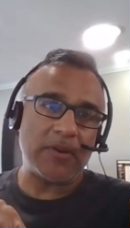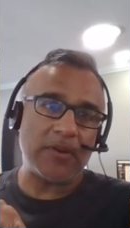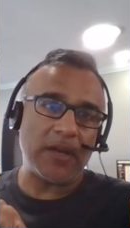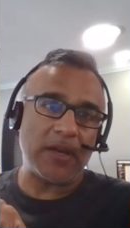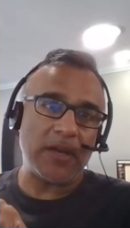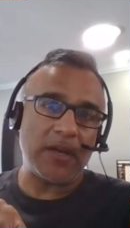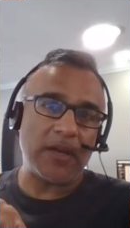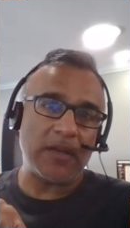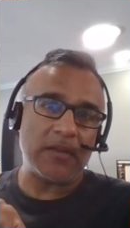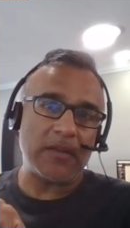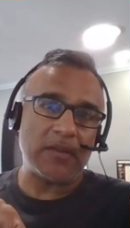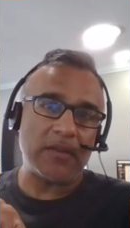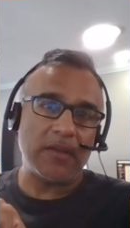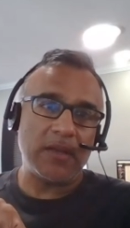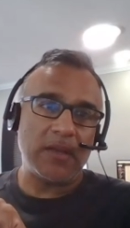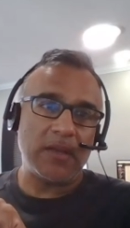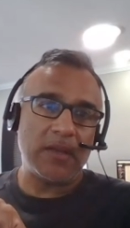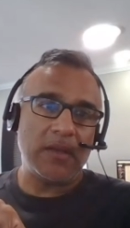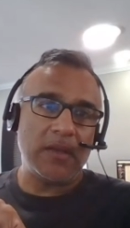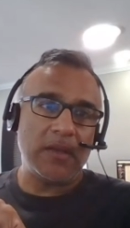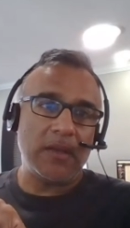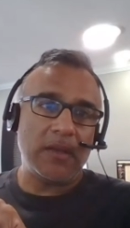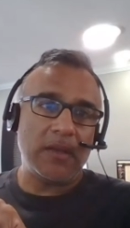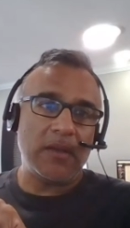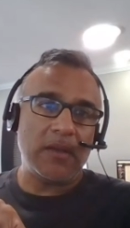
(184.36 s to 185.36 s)
had
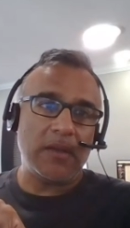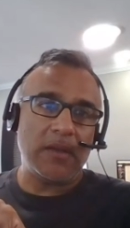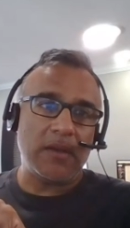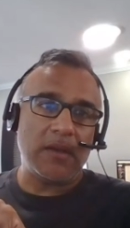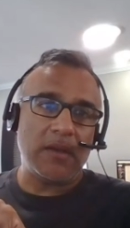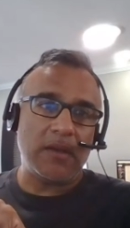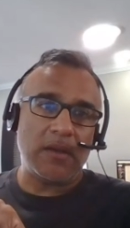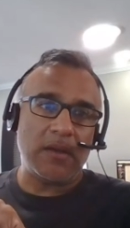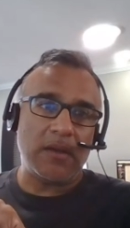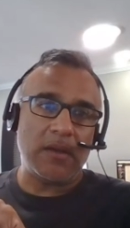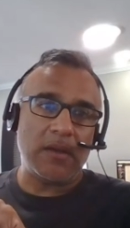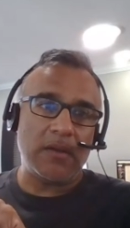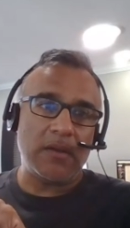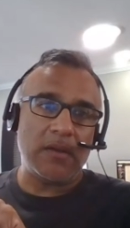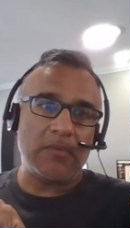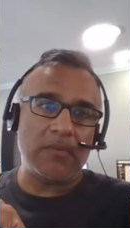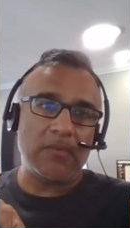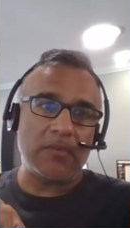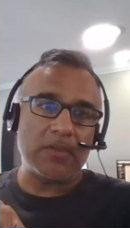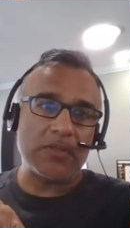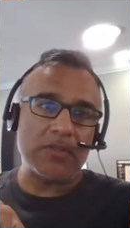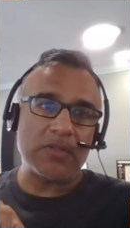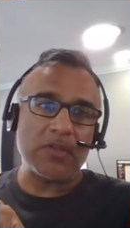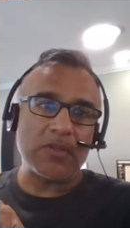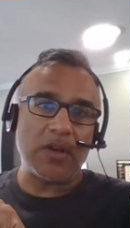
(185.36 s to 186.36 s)

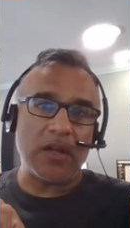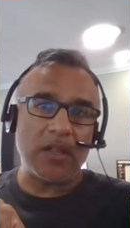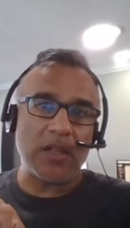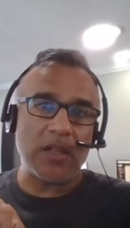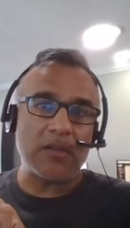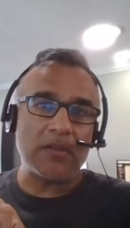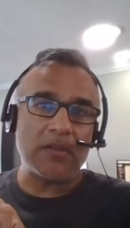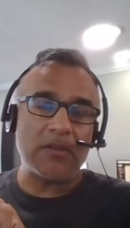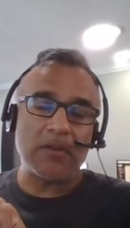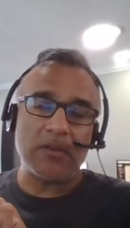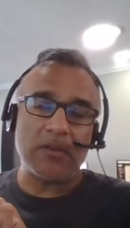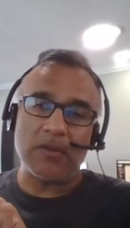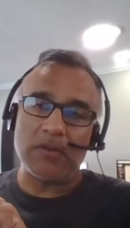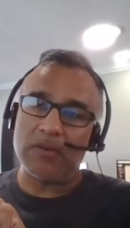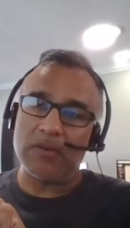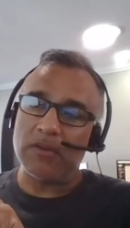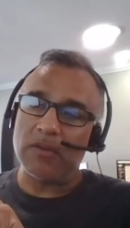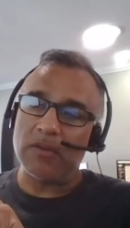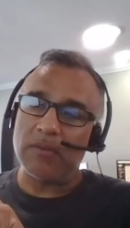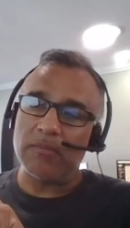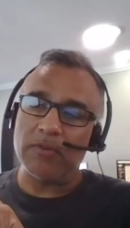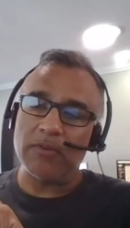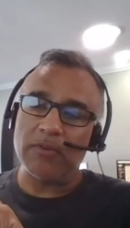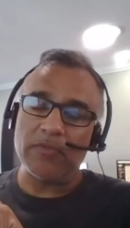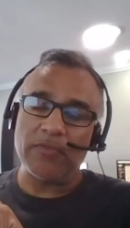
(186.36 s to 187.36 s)
was solid, a
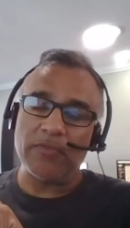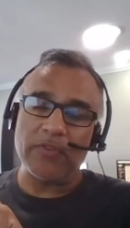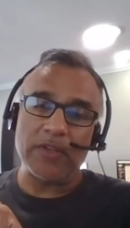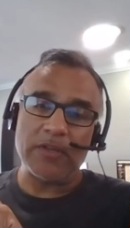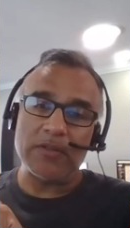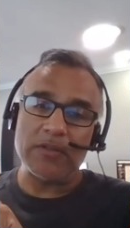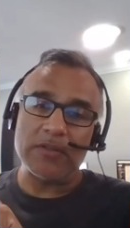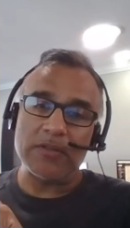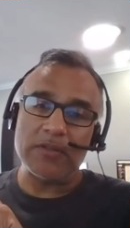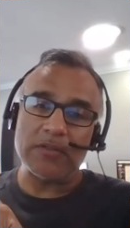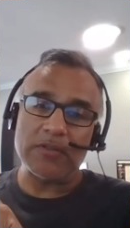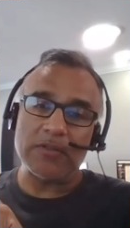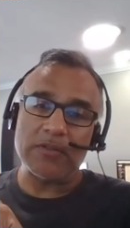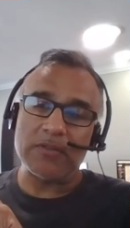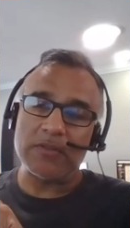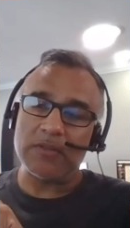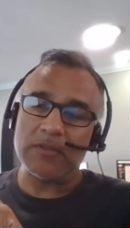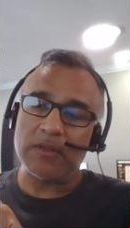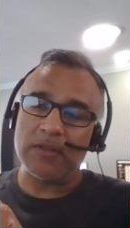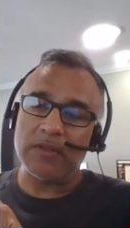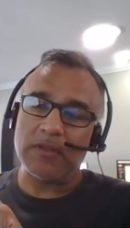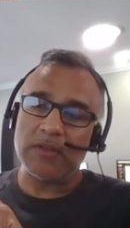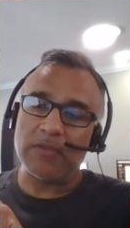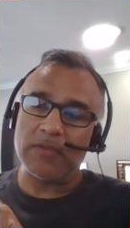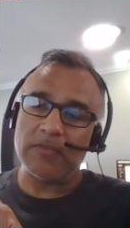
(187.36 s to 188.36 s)
number of years
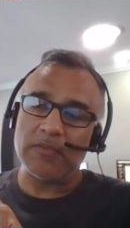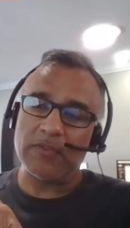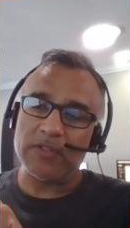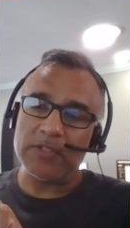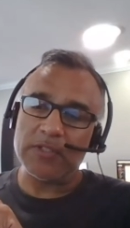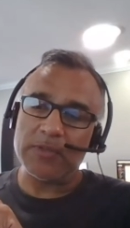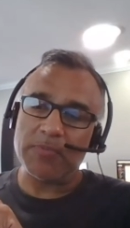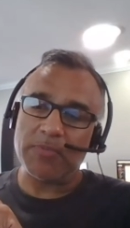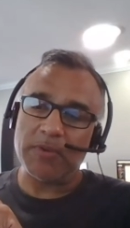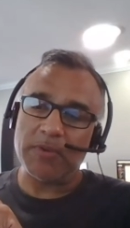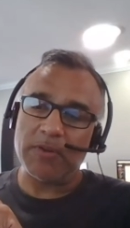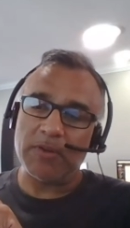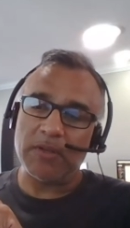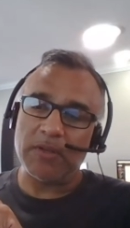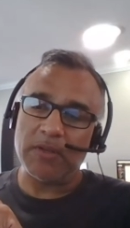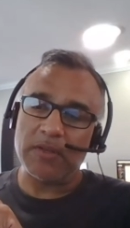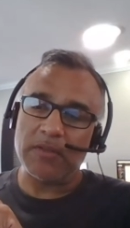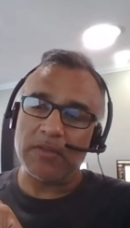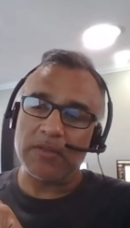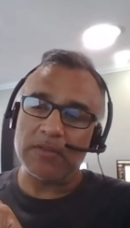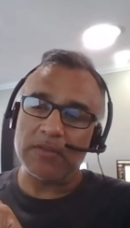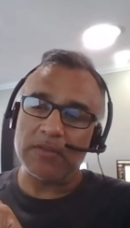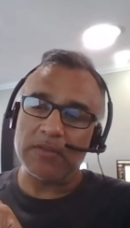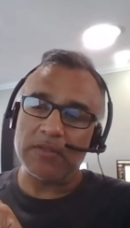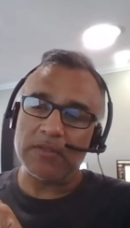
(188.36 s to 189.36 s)
of
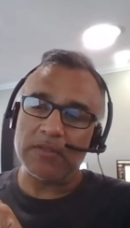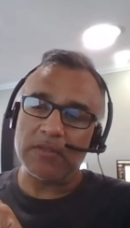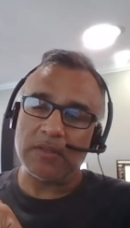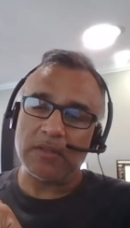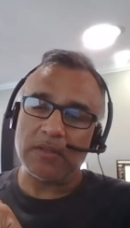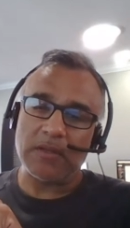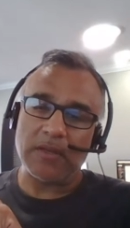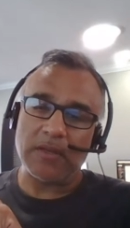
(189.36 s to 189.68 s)
experience